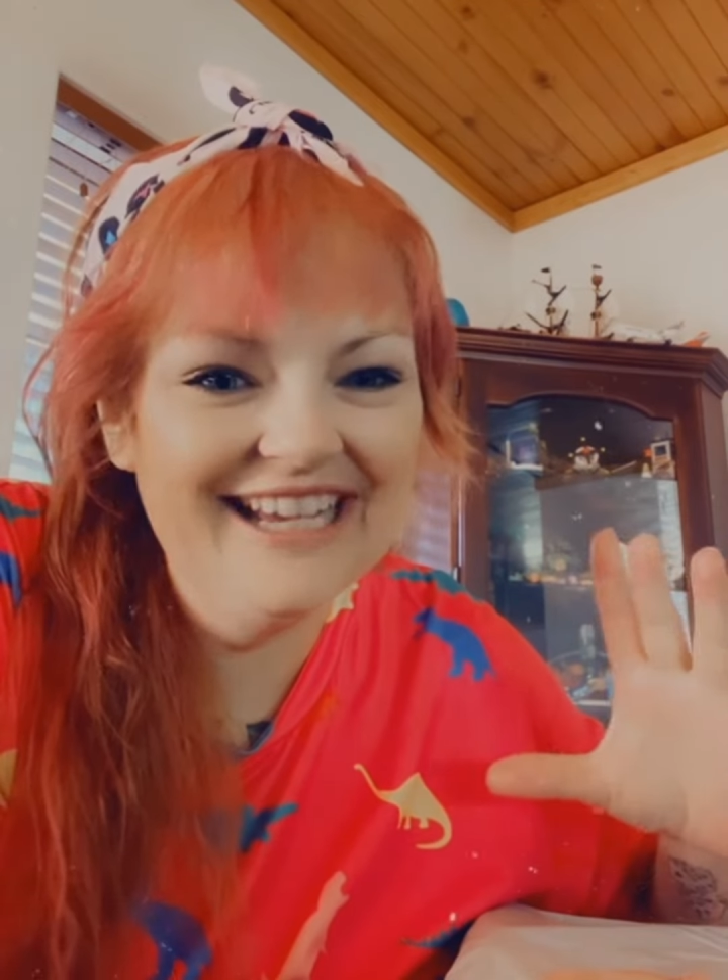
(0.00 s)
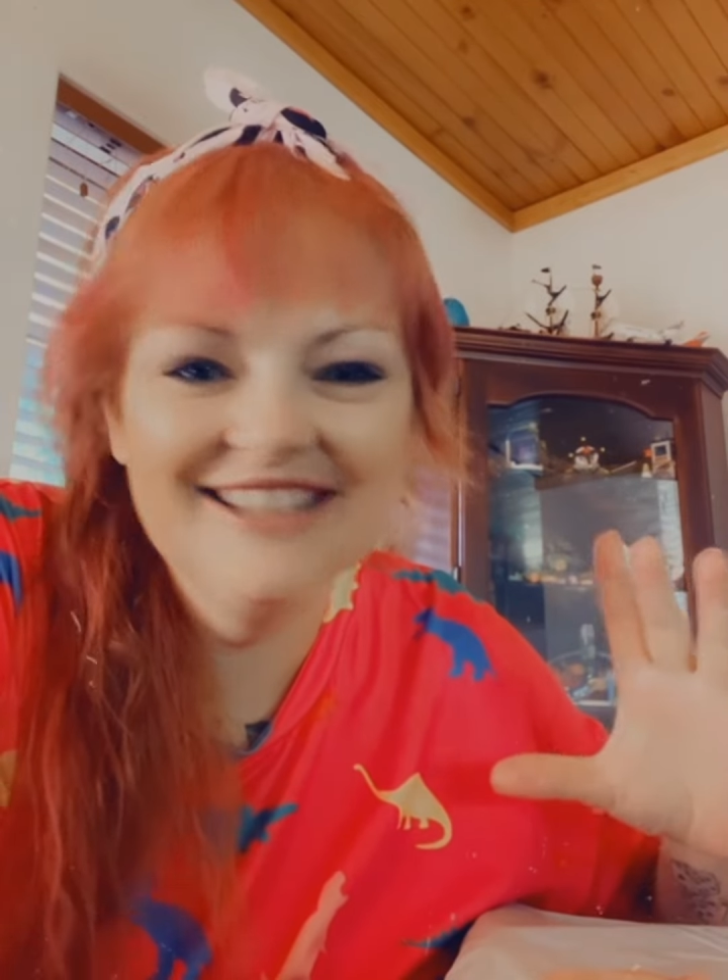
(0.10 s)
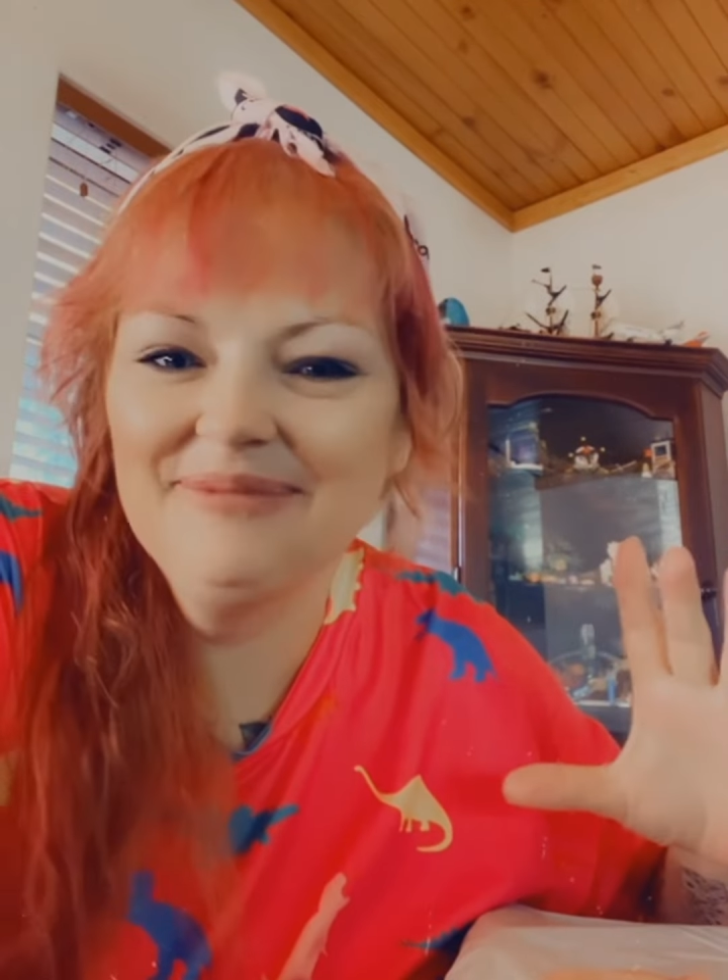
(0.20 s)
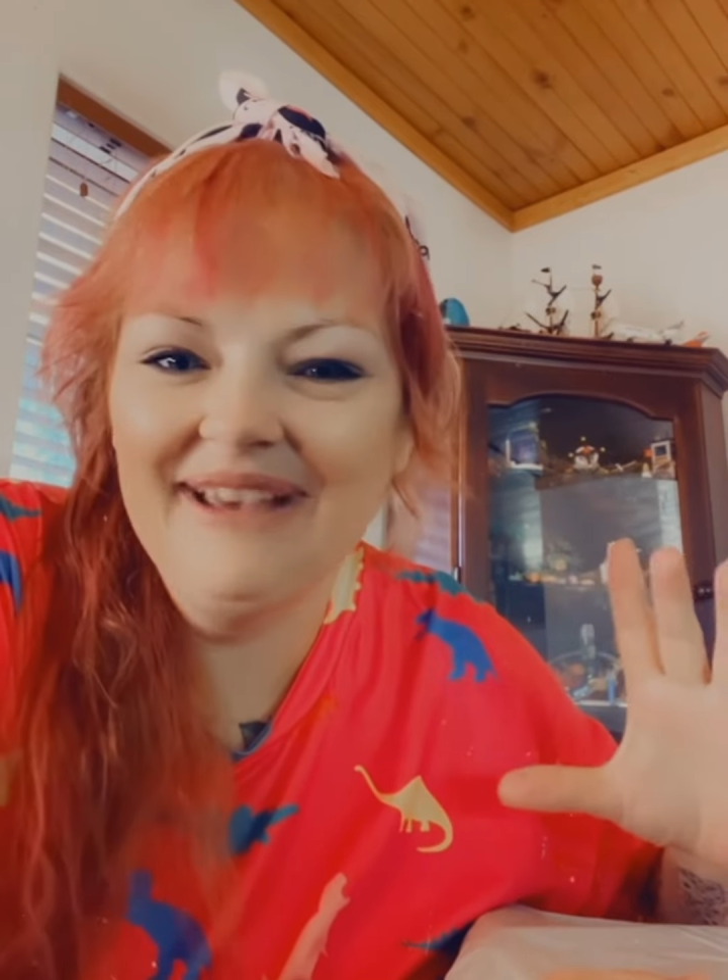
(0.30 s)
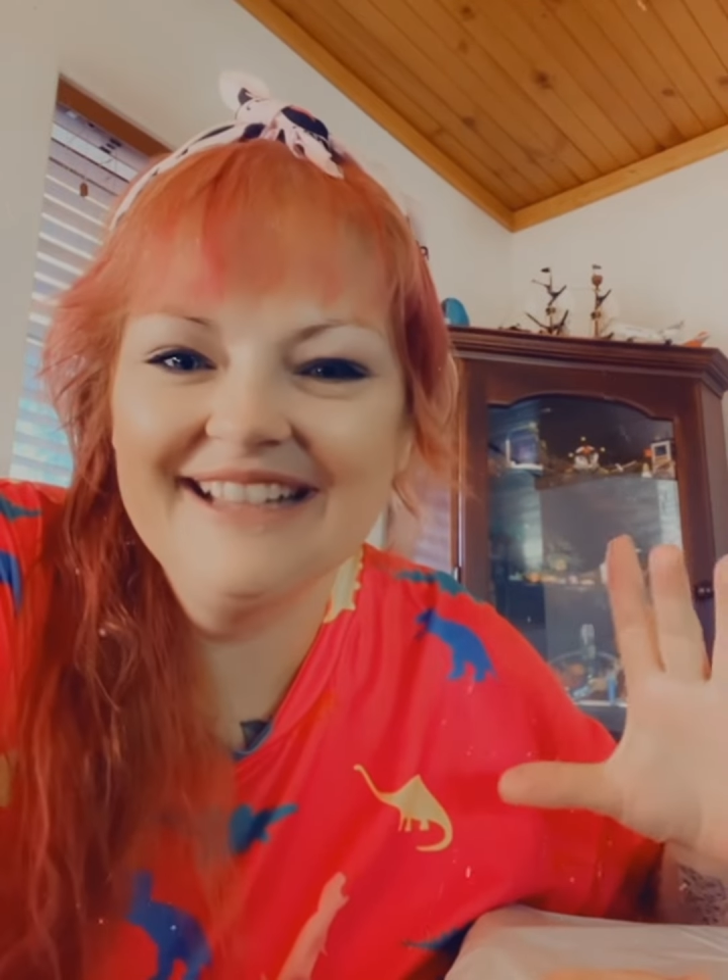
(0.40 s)

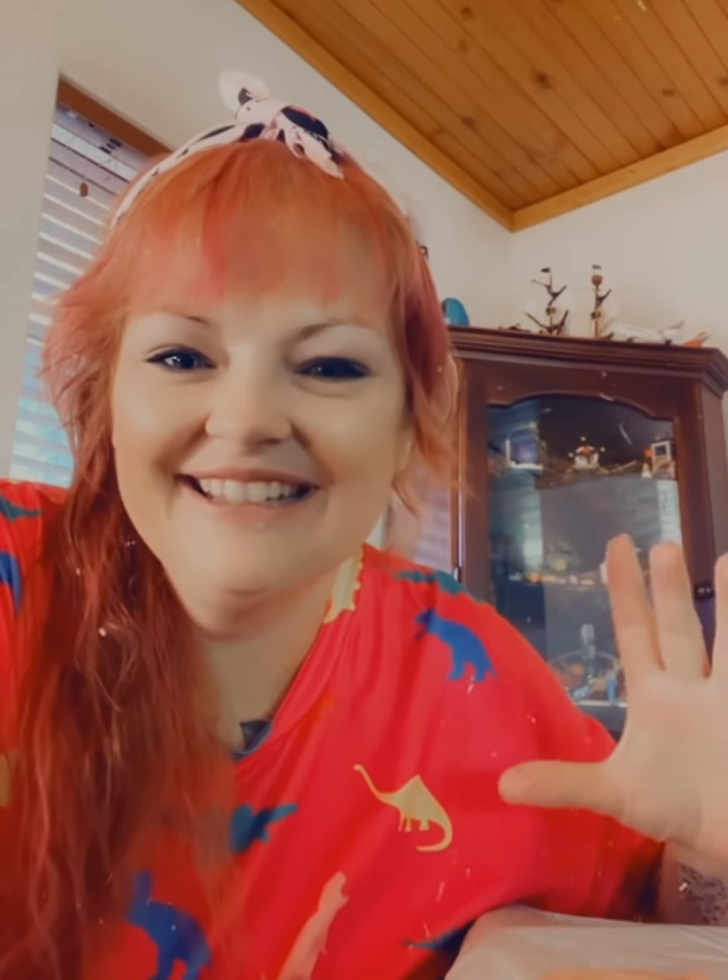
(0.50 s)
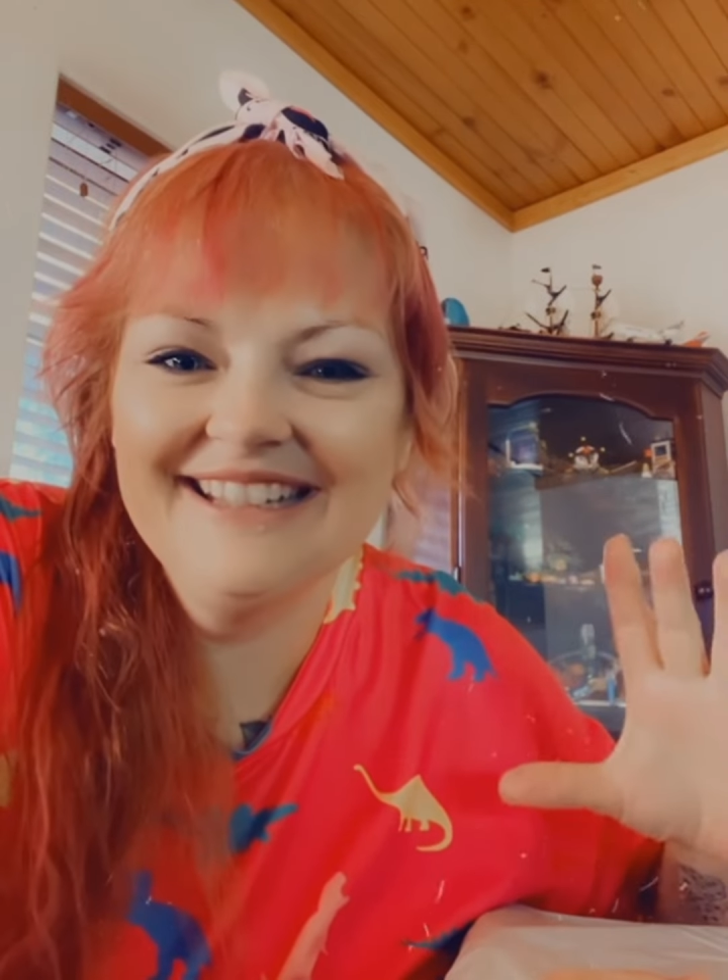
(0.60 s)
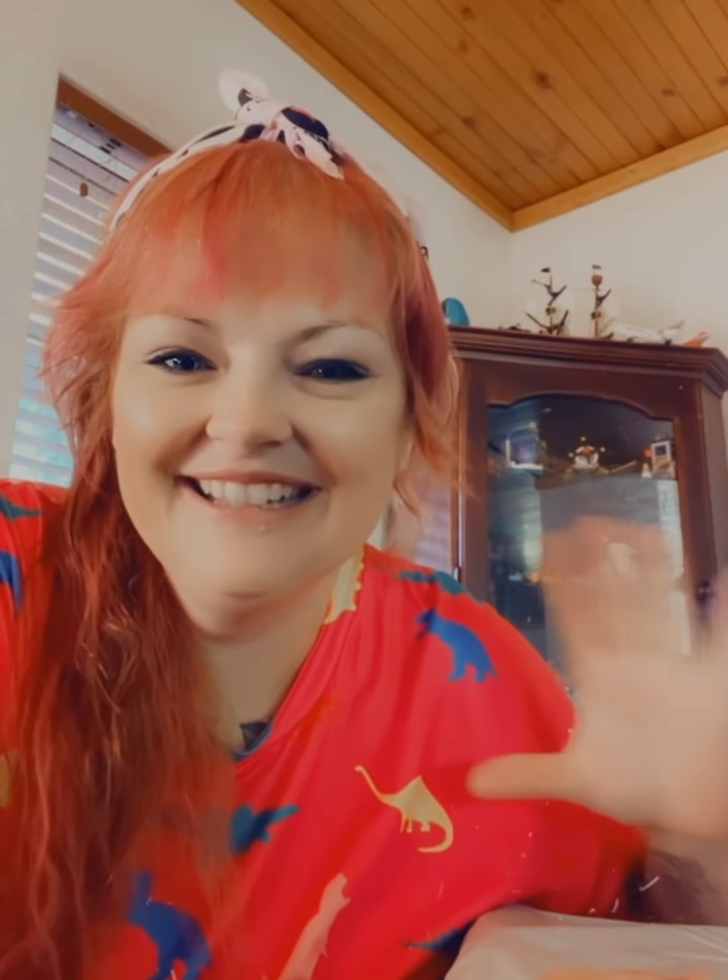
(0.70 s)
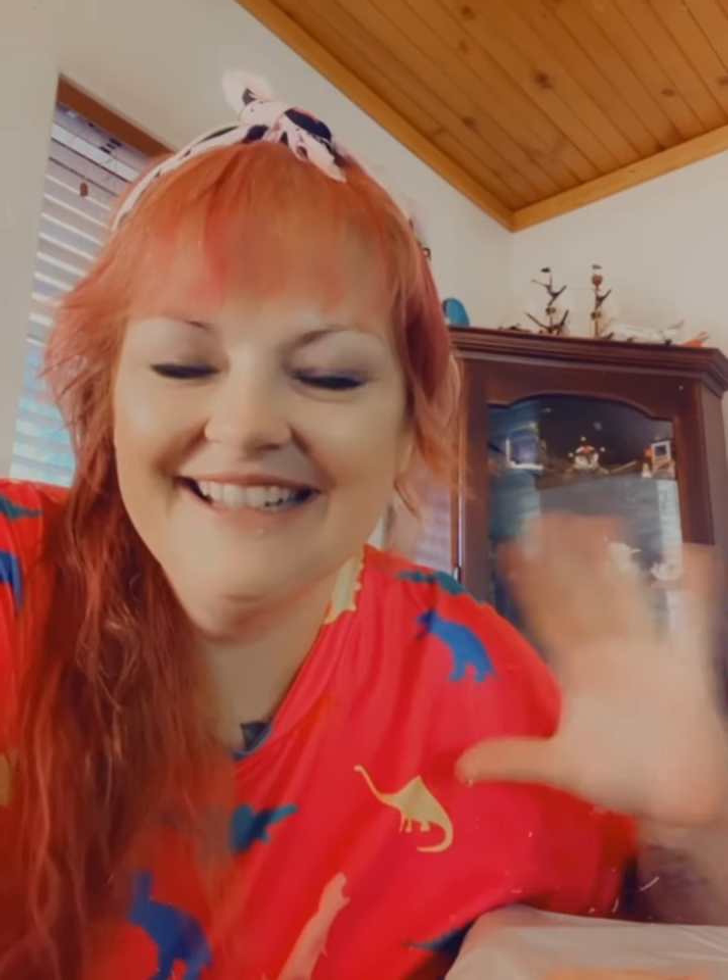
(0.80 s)
expected.